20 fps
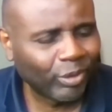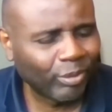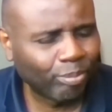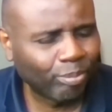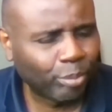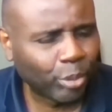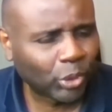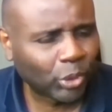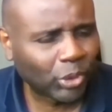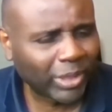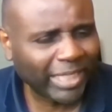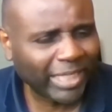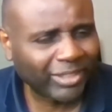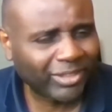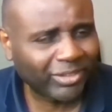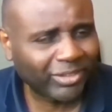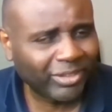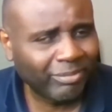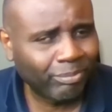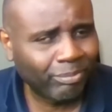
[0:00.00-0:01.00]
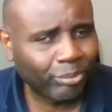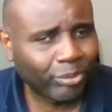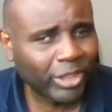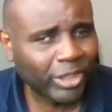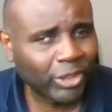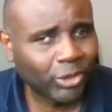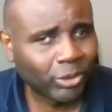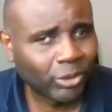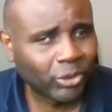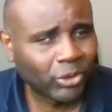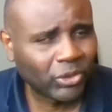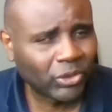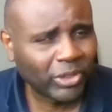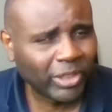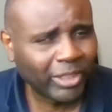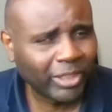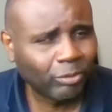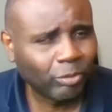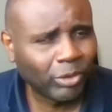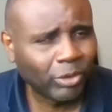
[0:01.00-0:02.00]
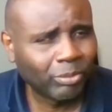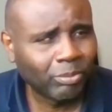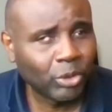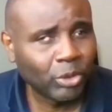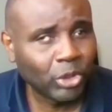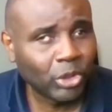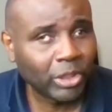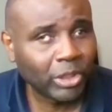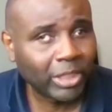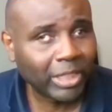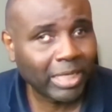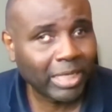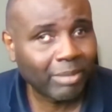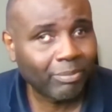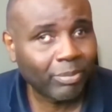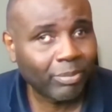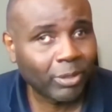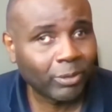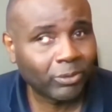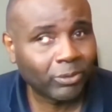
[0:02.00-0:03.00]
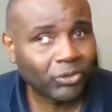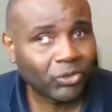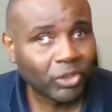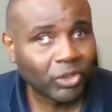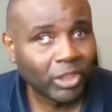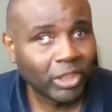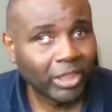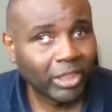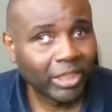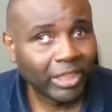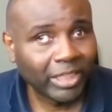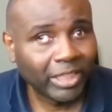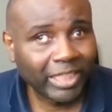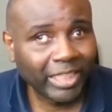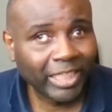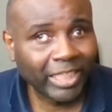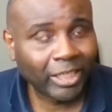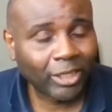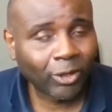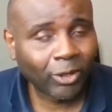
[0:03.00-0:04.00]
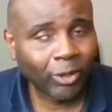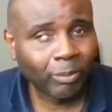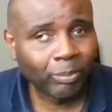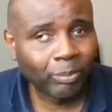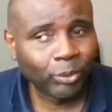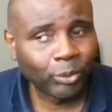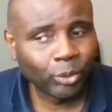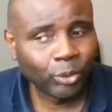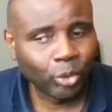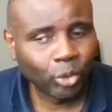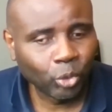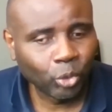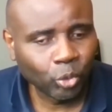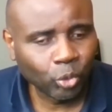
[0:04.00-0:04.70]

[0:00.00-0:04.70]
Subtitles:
But that impression stayed with me about a couple